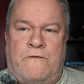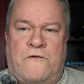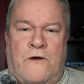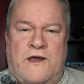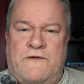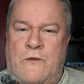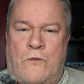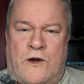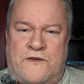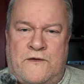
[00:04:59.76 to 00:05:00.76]
do I
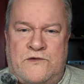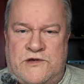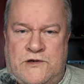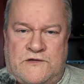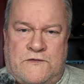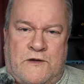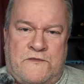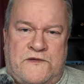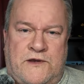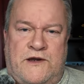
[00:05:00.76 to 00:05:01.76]
even want those years where
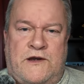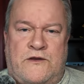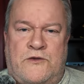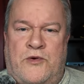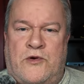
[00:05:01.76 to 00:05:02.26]
I'm sitting on the